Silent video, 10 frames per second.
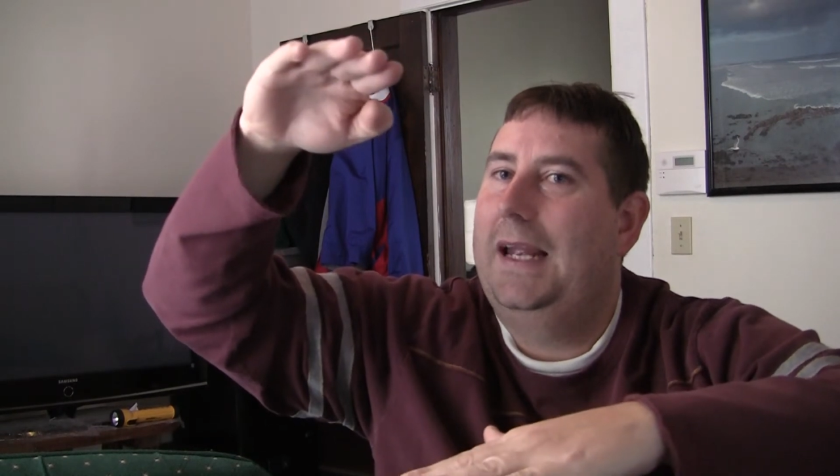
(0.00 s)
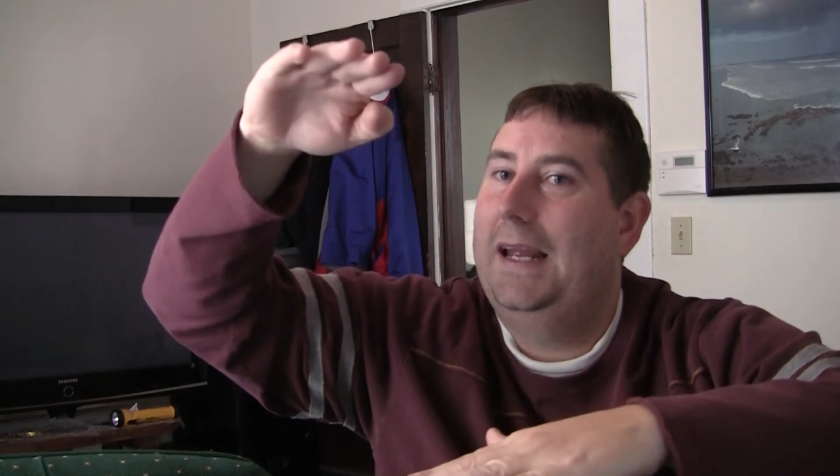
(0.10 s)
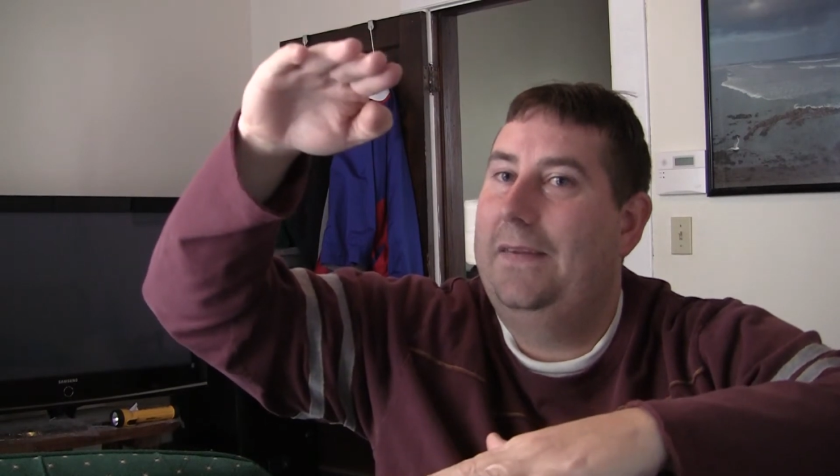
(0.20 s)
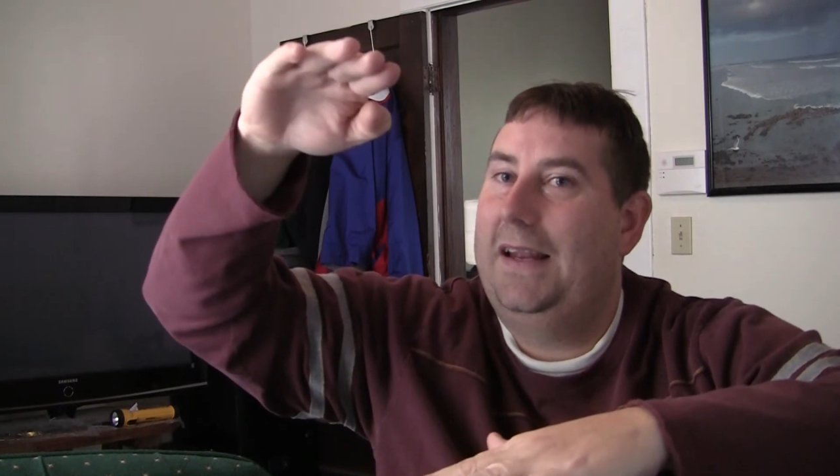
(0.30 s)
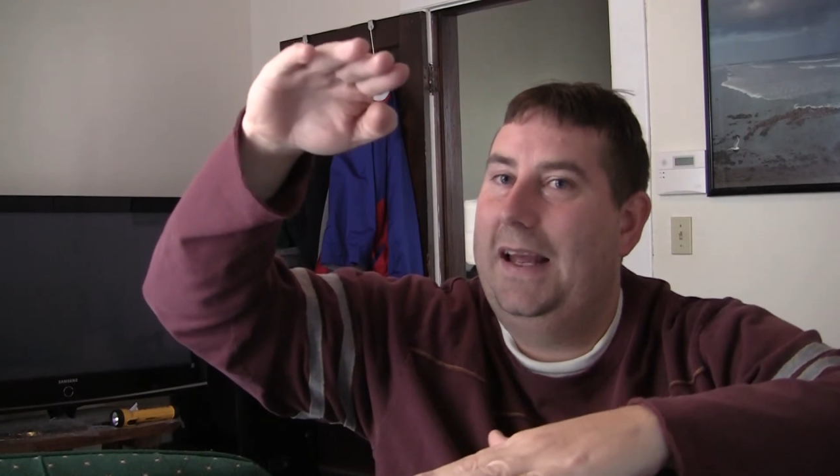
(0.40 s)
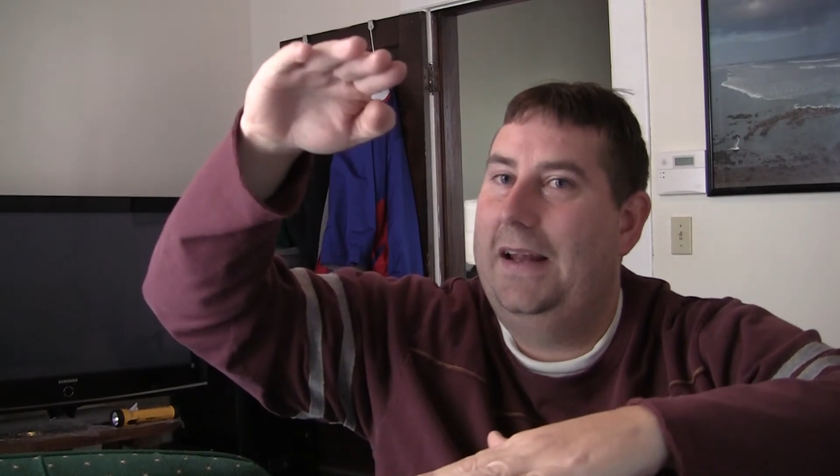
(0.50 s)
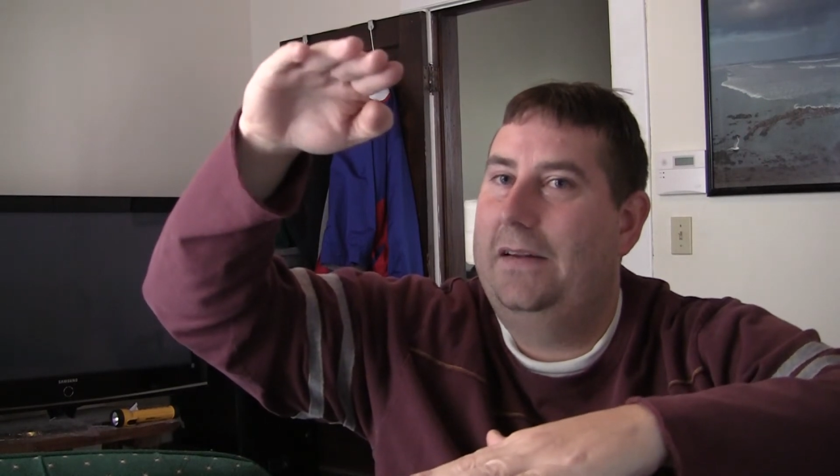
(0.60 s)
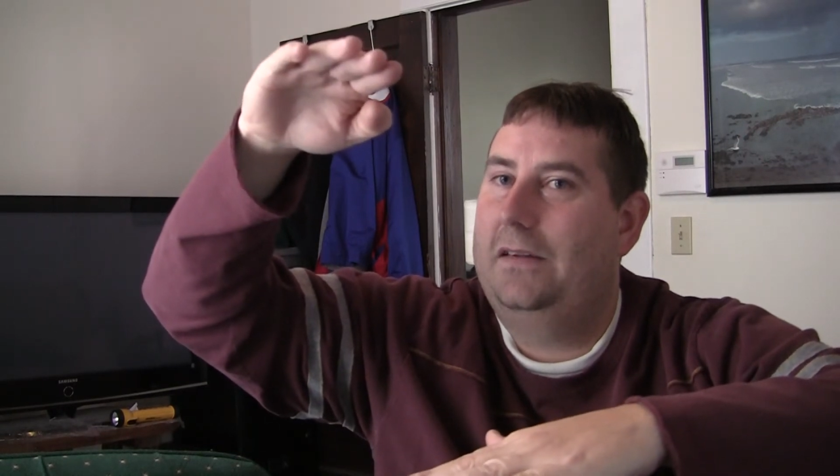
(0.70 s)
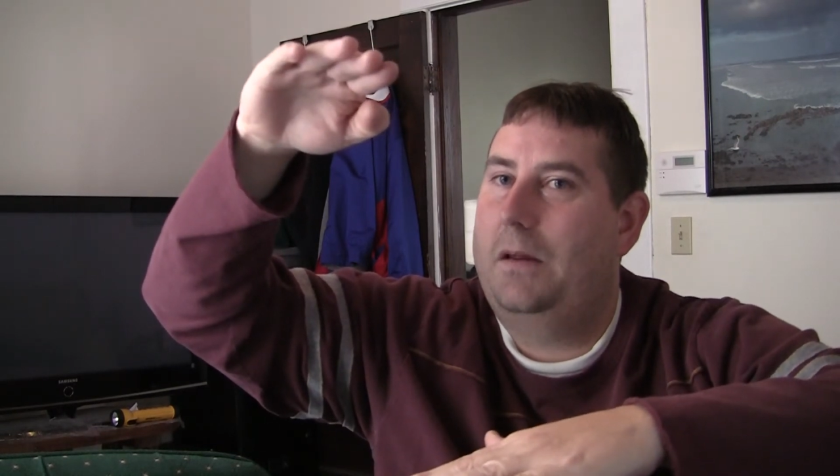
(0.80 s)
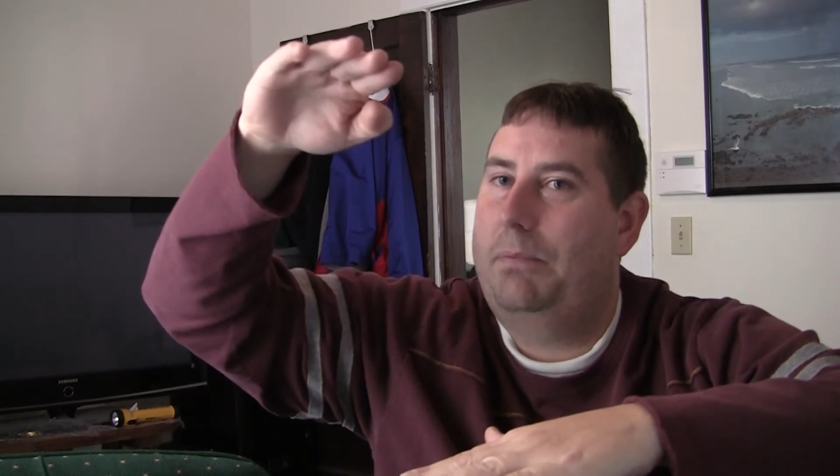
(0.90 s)
in the
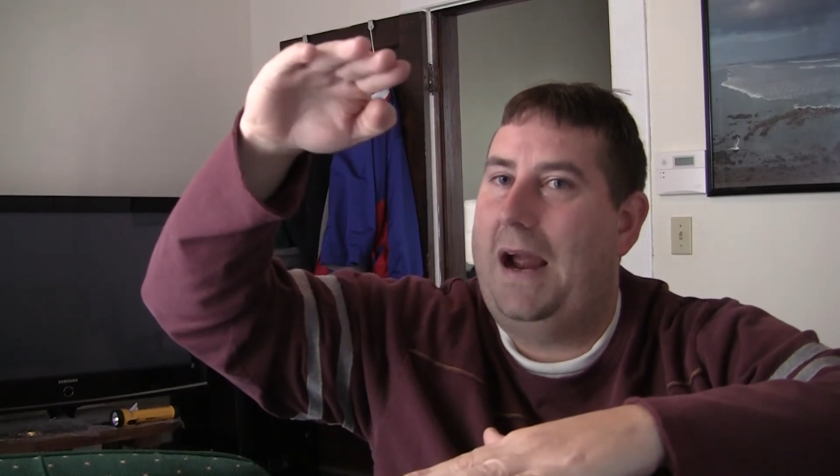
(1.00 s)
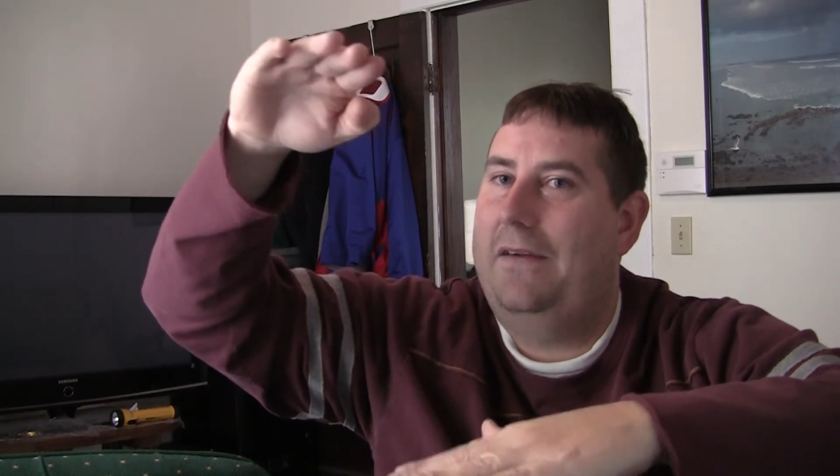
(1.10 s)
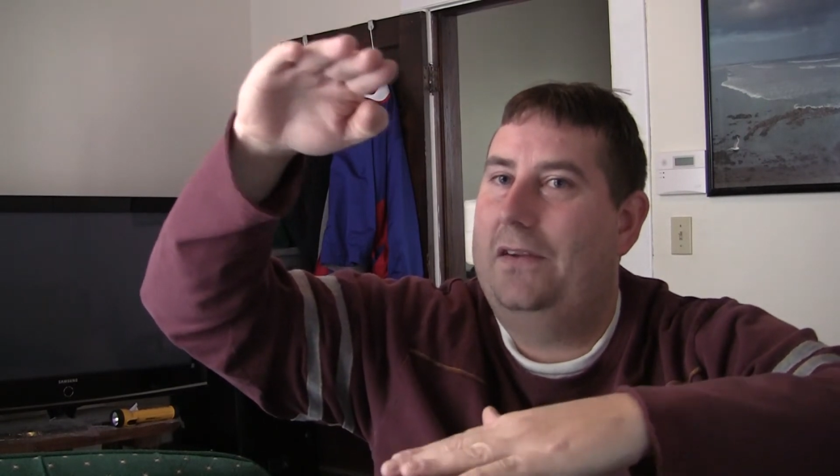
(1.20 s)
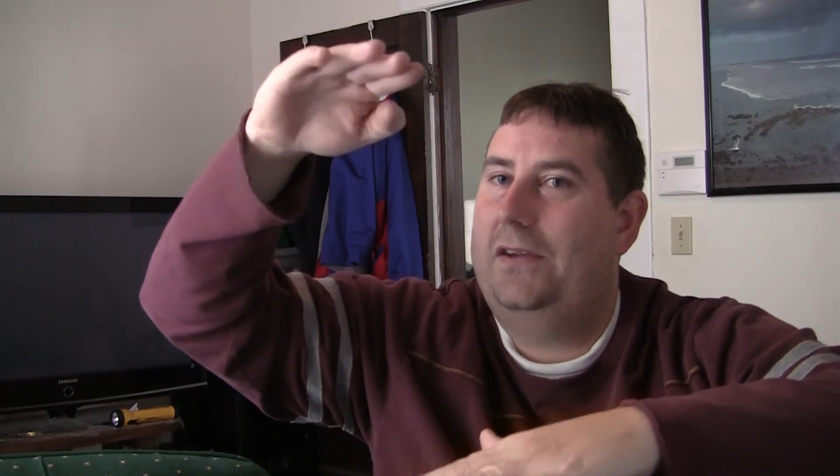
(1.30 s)
end, the private